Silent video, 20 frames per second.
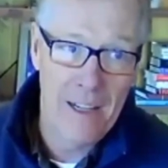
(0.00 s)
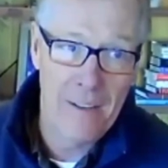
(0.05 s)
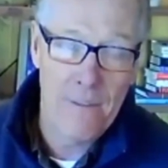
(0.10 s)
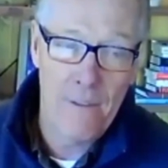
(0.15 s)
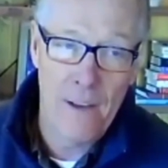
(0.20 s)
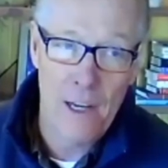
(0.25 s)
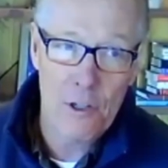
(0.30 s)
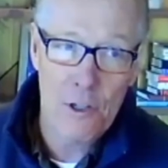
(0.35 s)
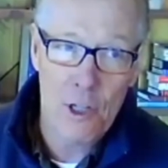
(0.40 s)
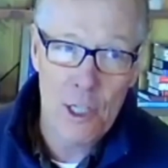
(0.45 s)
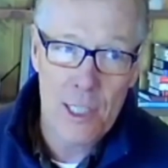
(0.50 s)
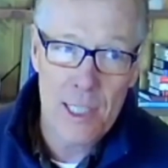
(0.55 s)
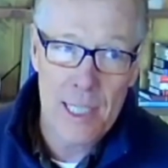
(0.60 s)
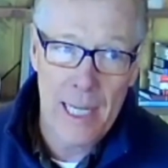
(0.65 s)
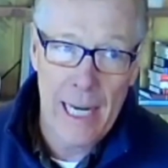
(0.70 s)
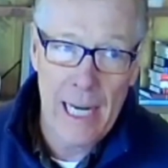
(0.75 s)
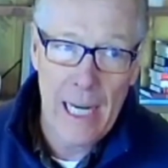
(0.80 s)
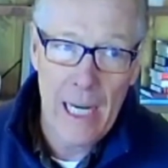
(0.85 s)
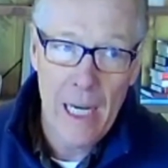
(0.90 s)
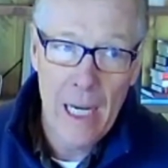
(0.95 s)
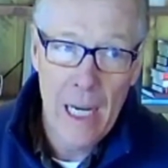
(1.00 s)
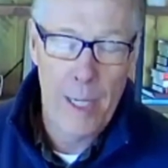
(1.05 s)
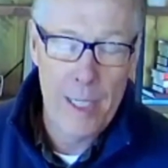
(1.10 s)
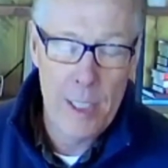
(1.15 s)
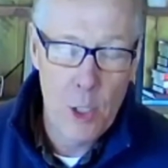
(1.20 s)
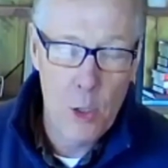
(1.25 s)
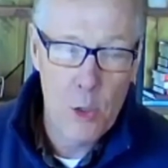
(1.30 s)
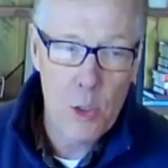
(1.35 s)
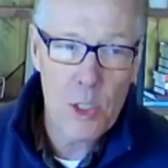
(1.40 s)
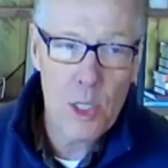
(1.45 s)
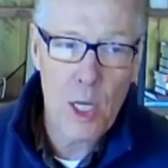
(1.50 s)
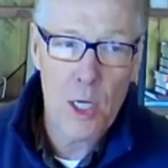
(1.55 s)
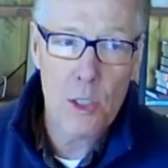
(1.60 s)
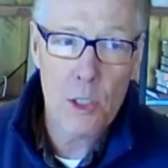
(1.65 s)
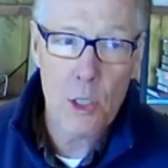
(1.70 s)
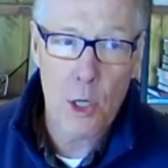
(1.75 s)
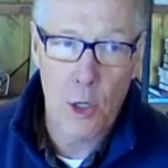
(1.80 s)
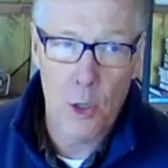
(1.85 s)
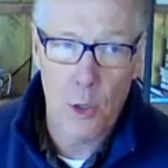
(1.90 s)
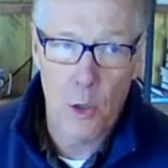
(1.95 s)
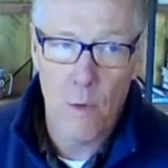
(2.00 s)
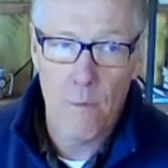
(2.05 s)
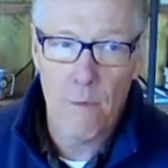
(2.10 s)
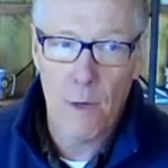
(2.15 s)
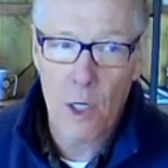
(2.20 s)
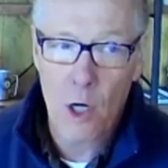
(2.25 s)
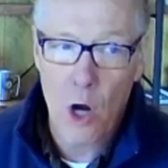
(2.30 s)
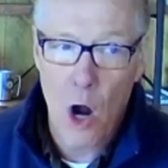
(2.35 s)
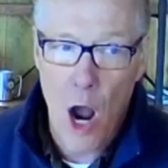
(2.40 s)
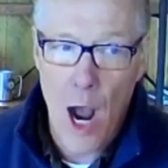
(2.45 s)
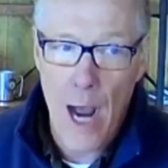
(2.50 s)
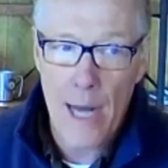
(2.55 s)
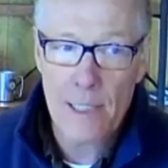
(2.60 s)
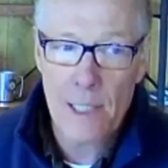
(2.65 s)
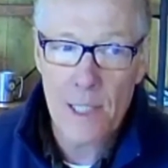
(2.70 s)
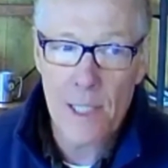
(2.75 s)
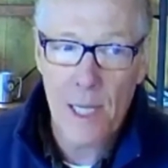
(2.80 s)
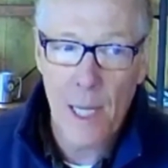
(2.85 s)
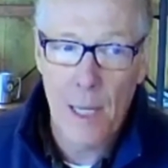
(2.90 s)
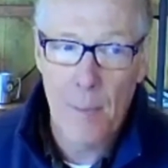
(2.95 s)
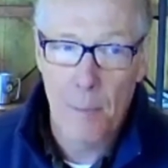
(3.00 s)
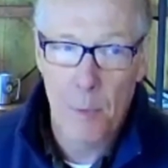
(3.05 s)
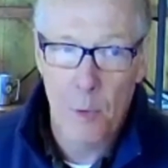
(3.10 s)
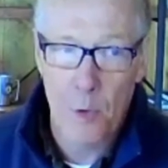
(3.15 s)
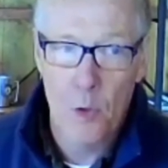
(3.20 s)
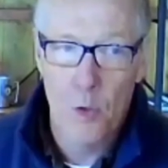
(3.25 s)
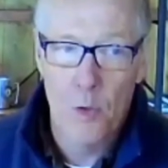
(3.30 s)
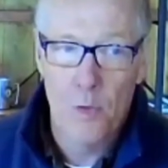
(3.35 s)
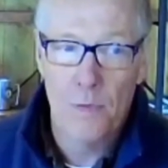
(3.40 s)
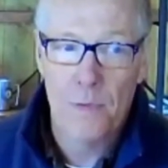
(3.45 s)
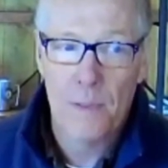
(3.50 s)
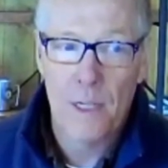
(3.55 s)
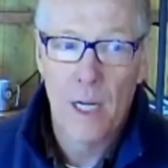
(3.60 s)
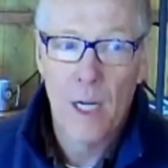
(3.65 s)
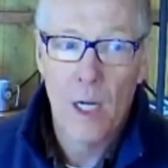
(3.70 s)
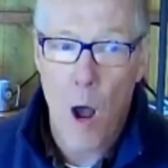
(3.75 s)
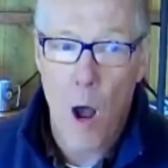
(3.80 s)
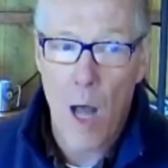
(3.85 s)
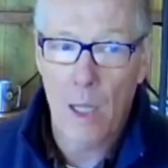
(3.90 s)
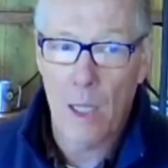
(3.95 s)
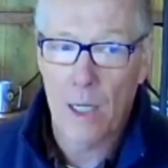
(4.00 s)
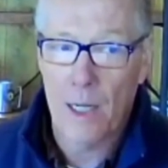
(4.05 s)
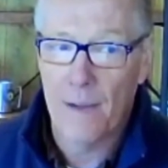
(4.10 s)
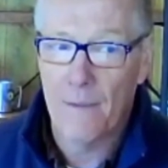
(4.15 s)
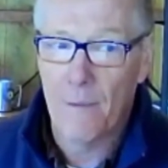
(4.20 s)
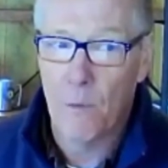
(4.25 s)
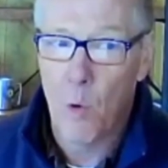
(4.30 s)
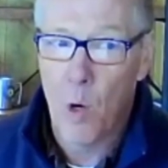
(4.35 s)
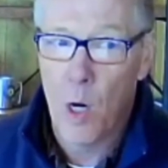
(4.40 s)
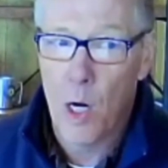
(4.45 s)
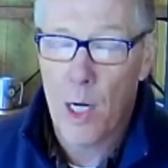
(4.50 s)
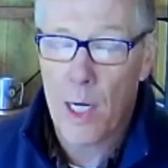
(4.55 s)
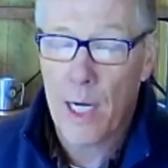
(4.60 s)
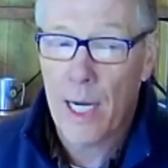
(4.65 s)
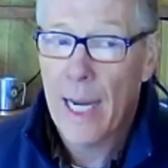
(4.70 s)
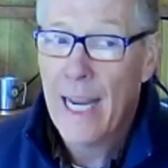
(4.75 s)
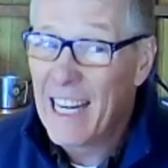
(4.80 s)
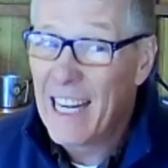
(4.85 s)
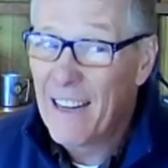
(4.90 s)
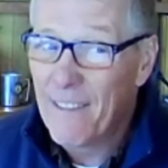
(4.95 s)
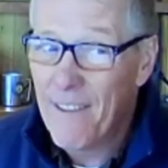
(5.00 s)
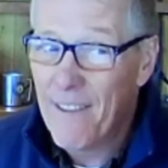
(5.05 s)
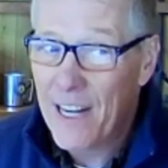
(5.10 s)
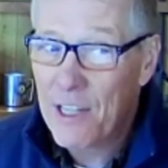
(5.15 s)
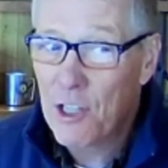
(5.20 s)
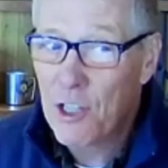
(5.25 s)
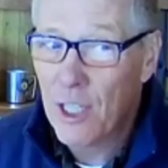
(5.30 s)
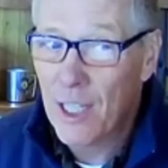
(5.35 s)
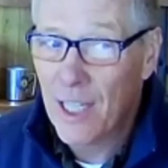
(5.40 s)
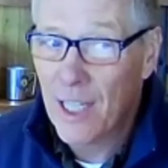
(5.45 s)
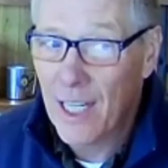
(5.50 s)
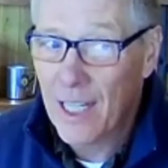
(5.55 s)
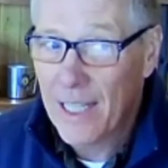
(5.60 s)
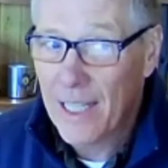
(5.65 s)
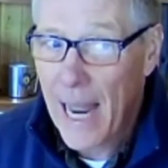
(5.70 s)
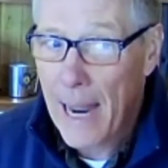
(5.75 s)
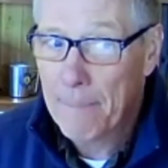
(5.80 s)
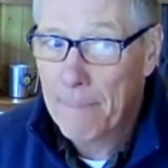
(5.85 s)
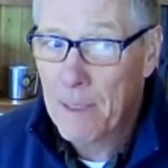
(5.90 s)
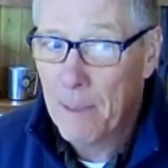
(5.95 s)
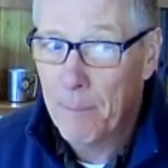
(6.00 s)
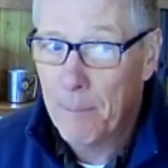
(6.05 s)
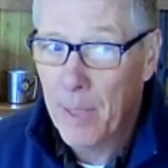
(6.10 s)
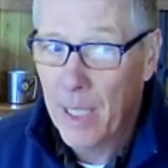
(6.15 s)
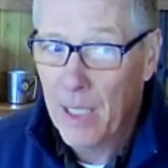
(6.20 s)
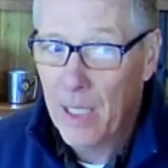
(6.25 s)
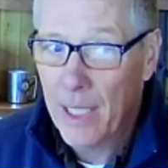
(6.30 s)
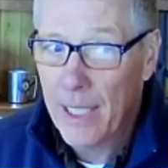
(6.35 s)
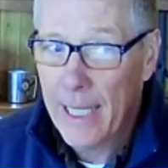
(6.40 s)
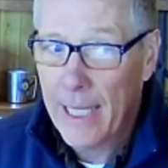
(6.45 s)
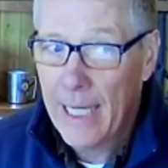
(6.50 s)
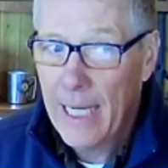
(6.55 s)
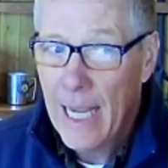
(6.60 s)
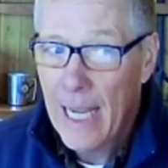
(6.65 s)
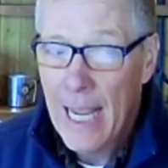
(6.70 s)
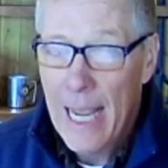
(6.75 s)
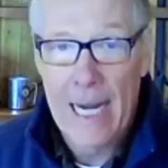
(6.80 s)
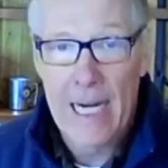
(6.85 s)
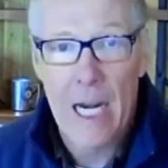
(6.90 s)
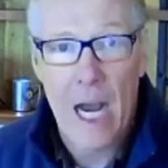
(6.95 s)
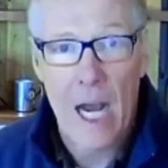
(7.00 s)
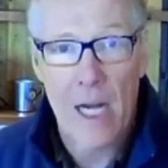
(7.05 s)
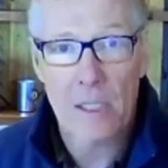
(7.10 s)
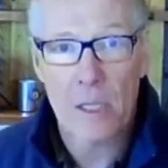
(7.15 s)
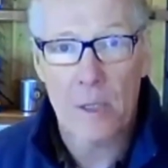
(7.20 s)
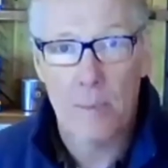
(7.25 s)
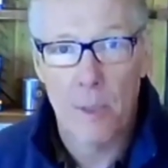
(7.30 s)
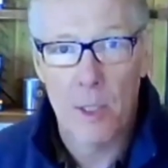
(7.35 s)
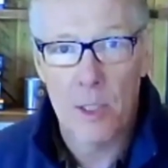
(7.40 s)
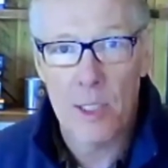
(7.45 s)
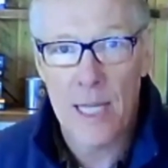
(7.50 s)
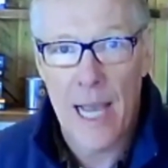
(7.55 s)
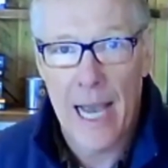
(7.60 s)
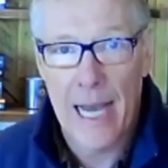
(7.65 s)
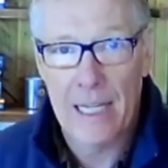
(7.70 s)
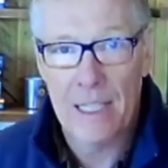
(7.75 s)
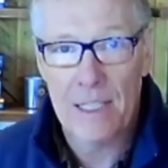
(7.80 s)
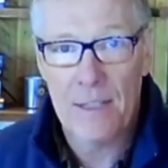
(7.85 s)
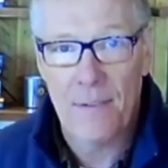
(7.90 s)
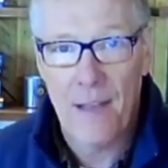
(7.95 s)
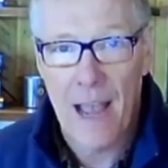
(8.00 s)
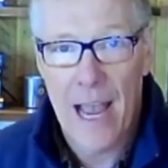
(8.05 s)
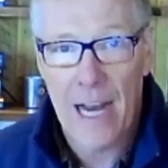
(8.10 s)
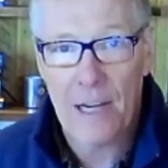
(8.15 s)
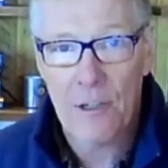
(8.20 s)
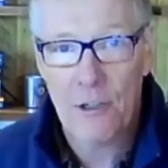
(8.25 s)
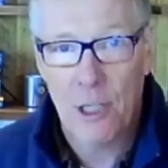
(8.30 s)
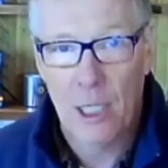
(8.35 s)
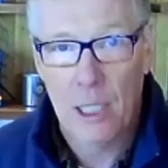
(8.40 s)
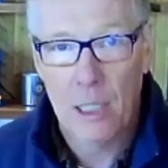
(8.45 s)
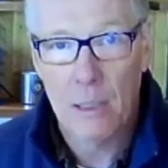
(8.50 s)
and efficiency, reduced turnover cost, improved quality of work, innovation and adaptability, and customer satisfaction.